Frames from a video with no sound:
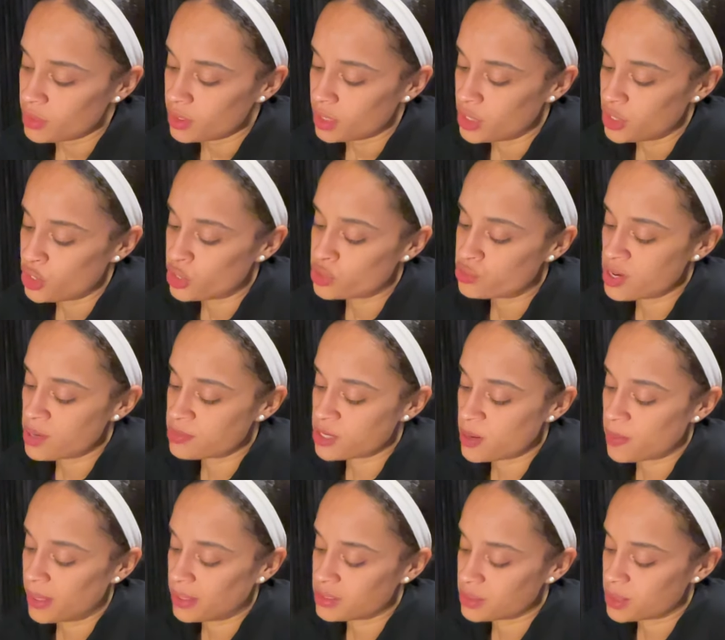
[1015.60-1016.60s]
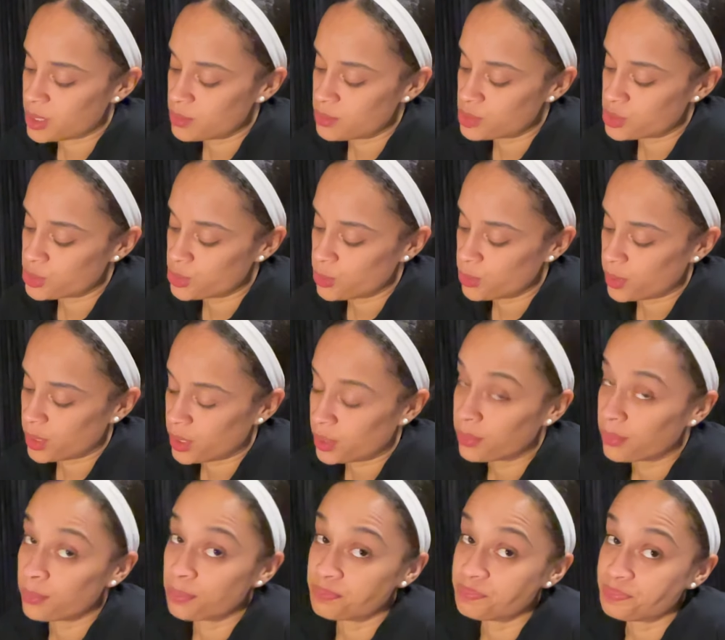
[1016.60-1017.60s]
your dreams are about to come true, bro.
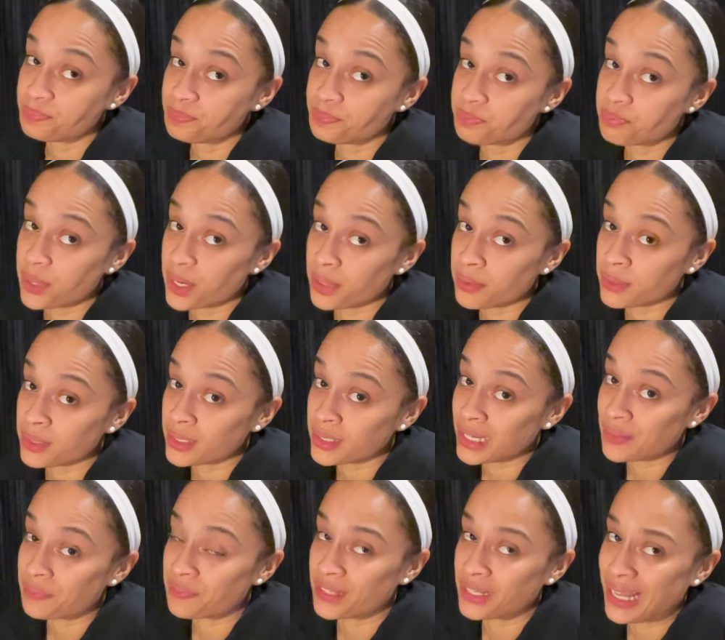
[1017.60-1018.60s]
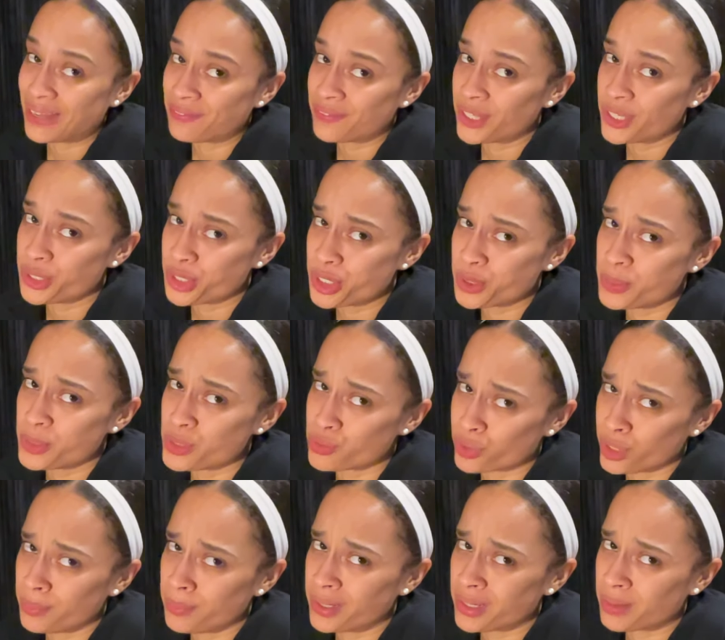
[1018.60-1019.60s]
Period. I feel I feel like you could be
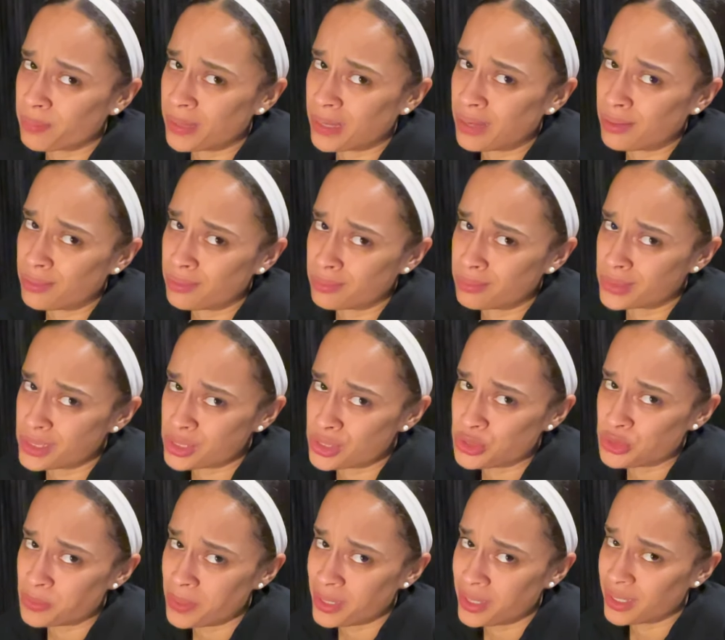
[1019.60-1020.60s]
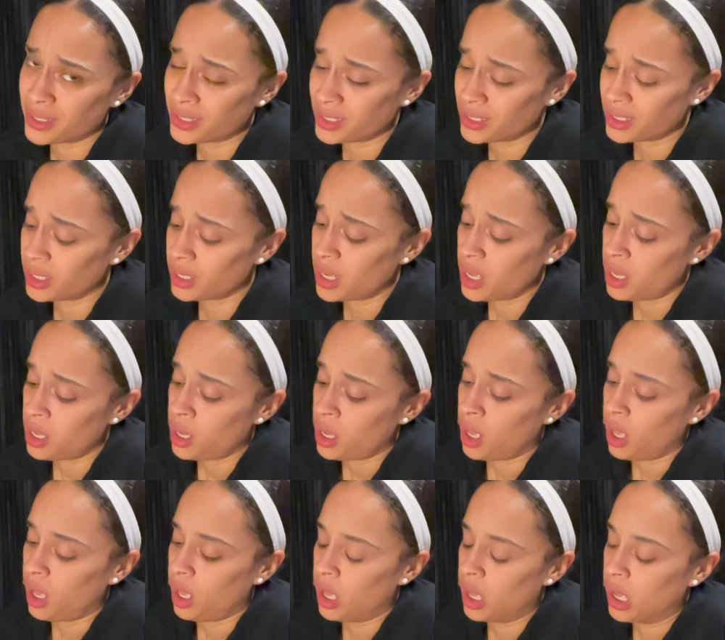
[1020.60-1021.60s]
dreaming about this new beginning.
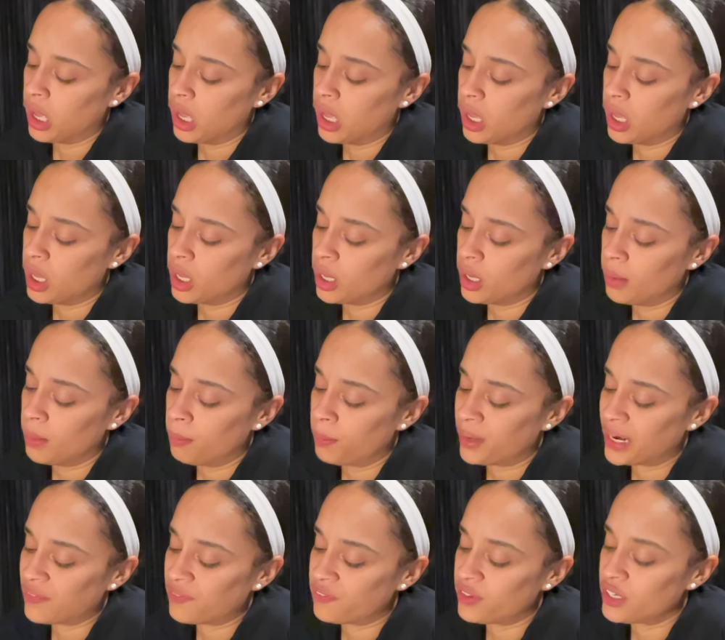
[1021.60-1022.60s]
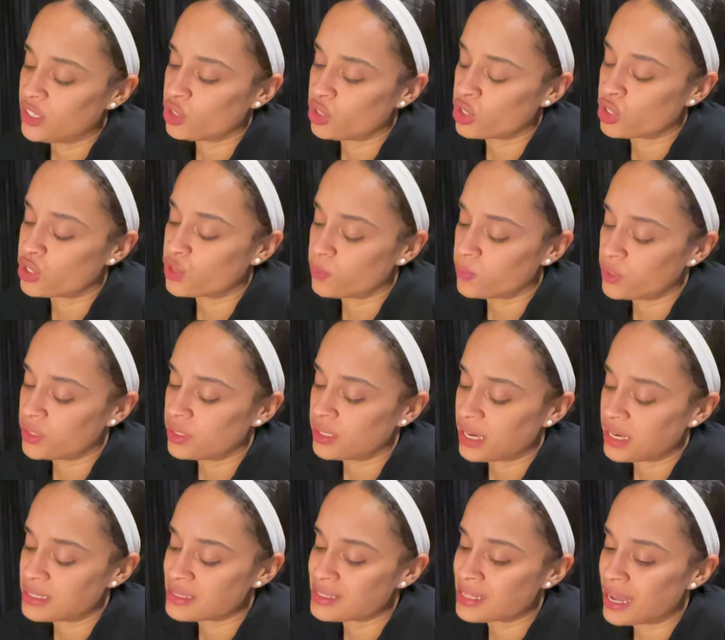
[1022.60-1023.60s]
Uh, but I feel like you're going to
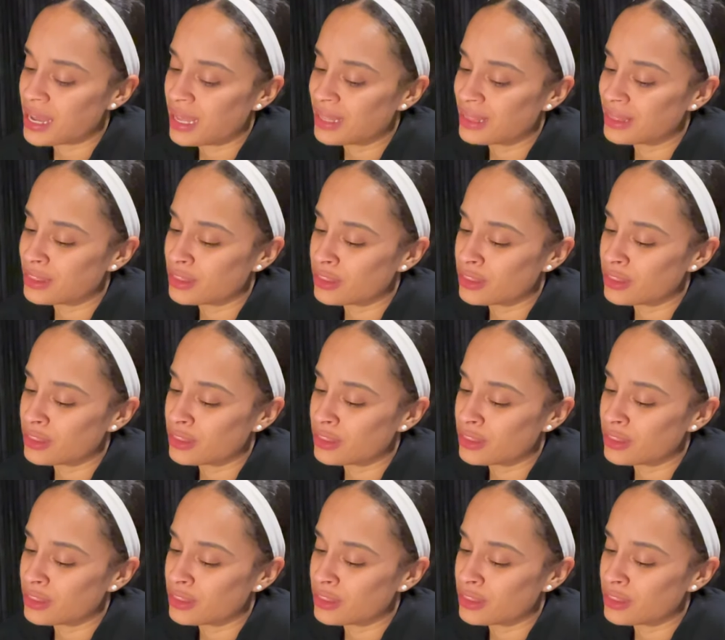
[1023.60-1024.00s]
realize that